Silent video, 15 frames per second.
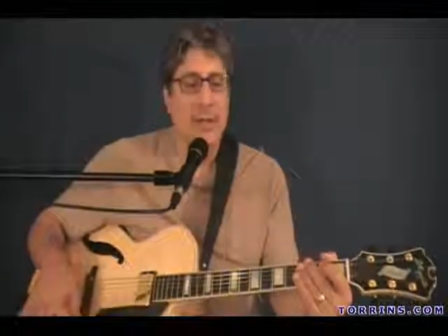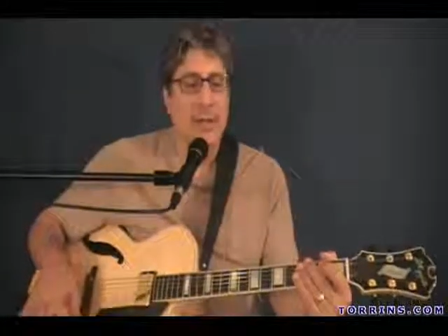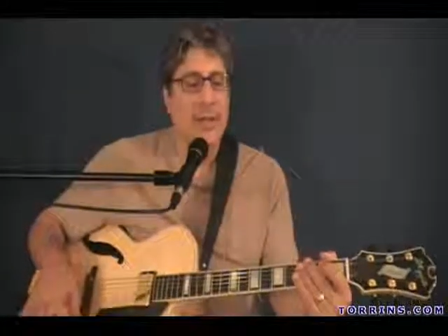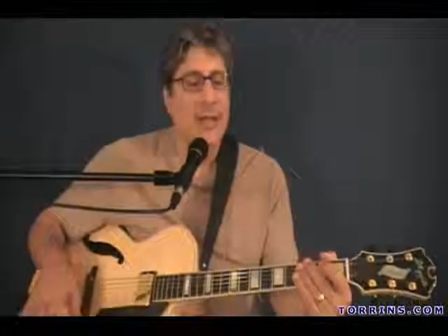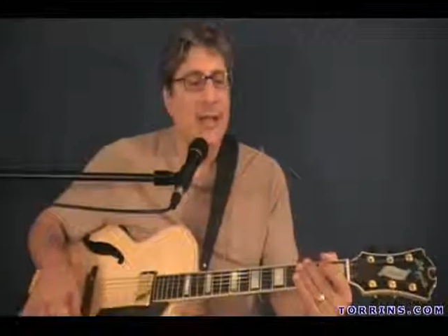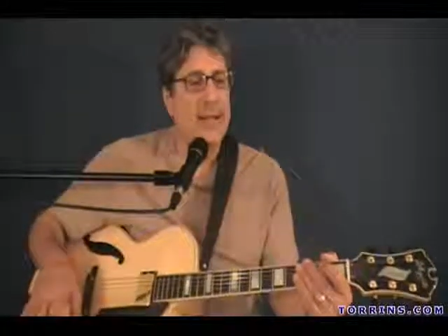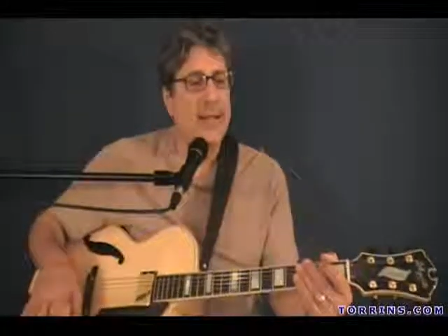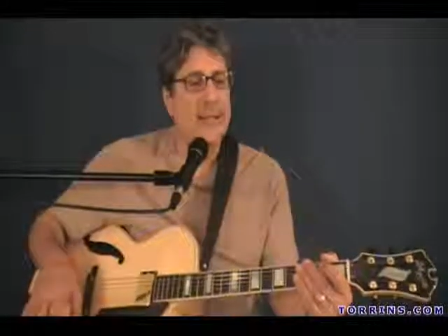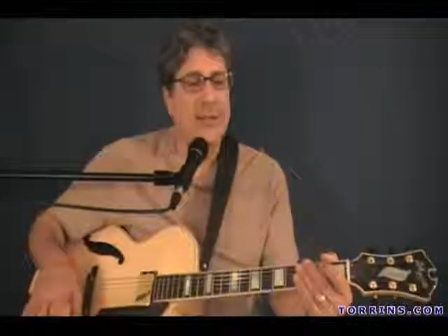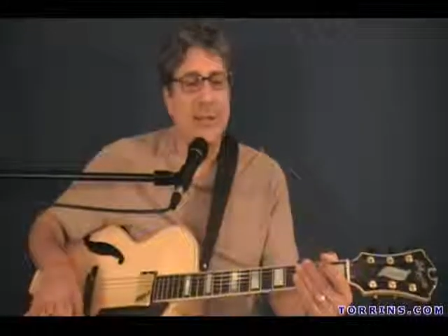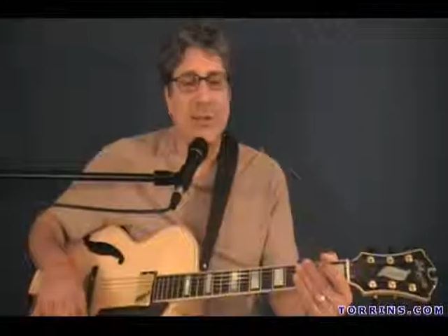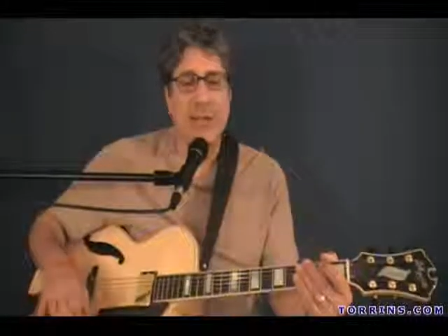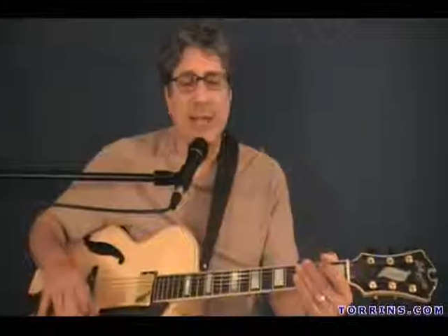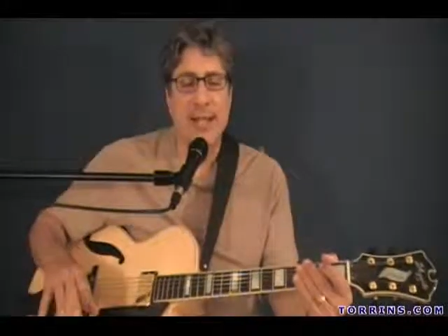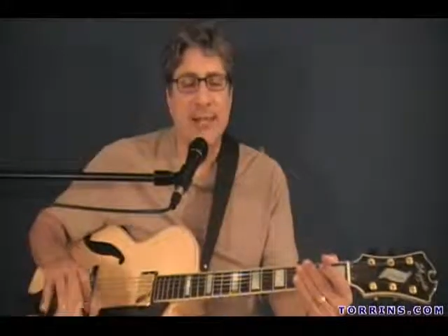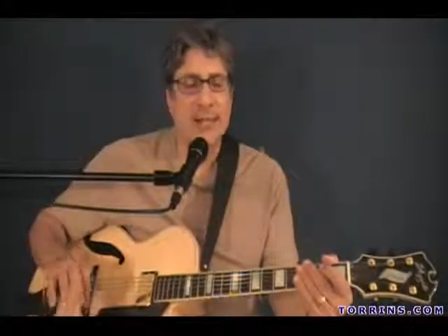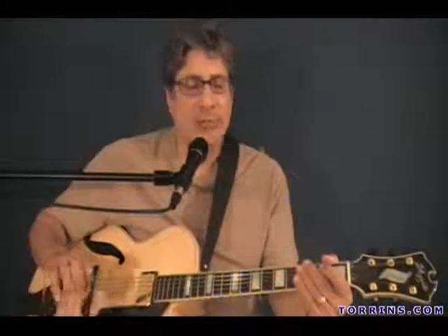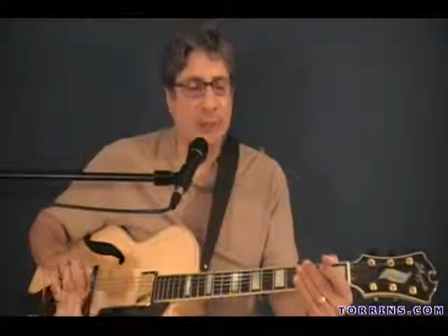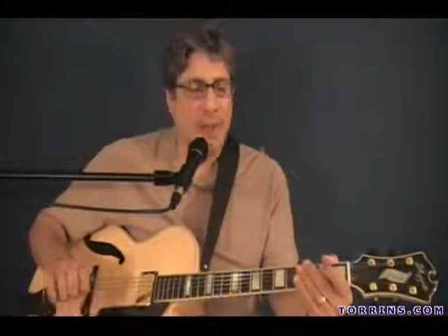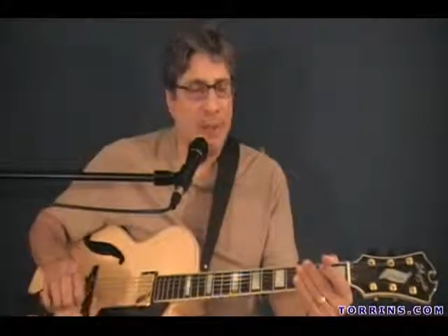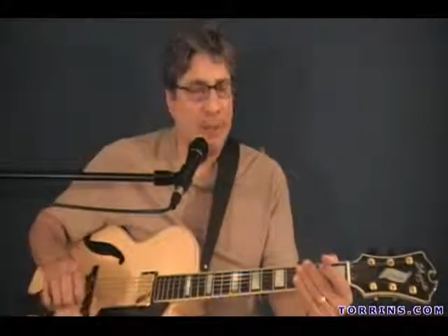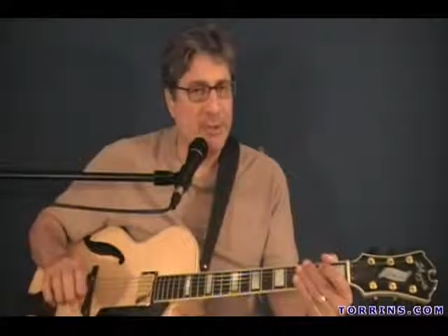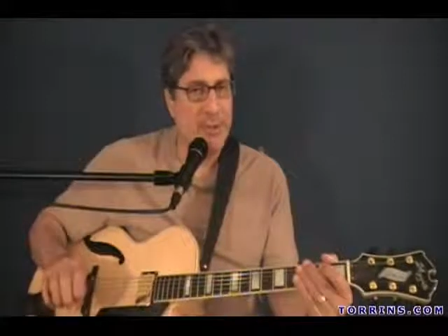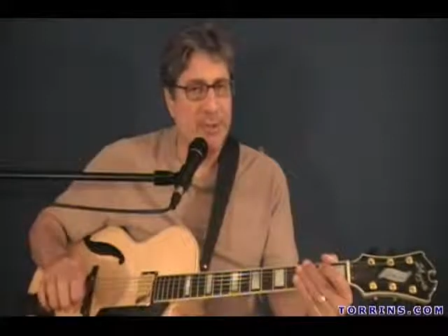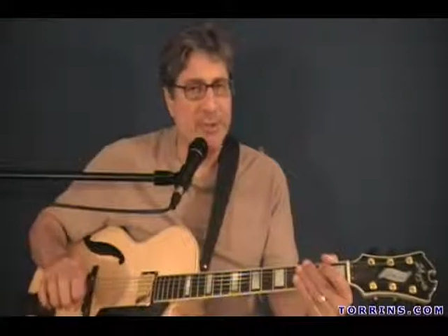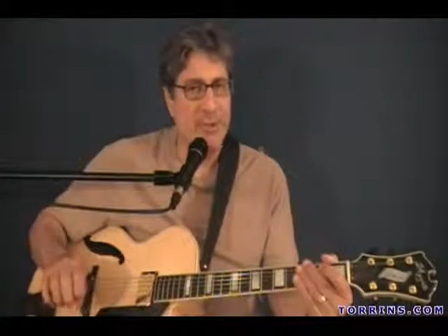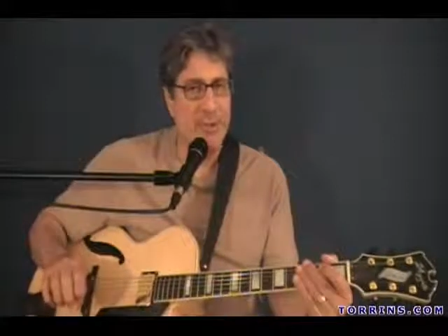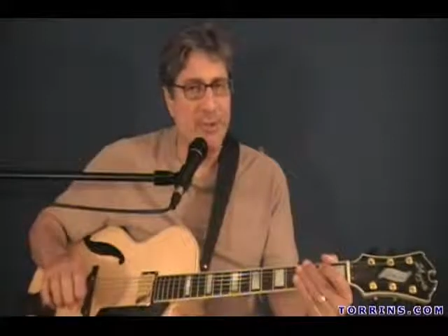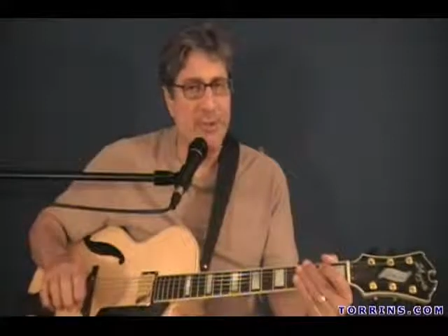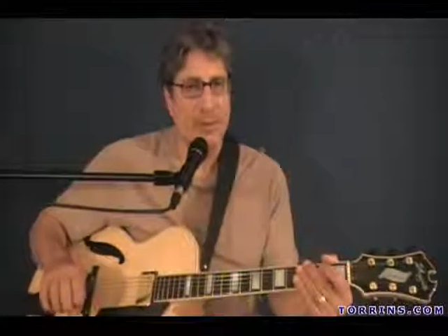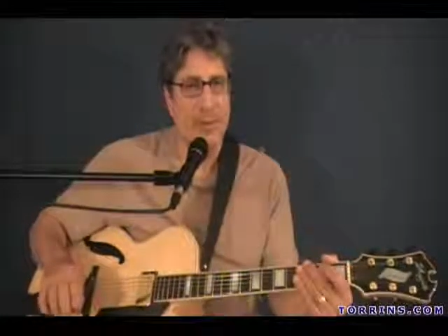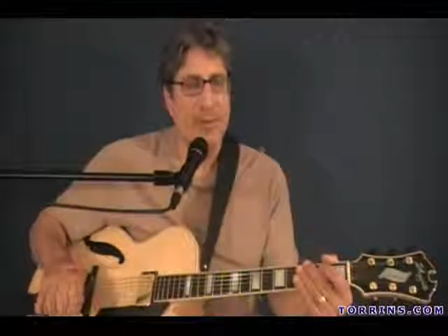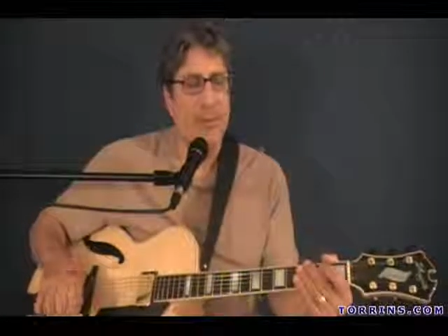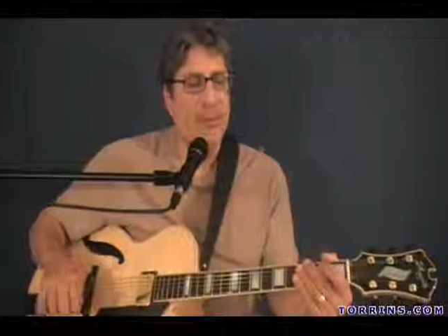And that just takes repetition.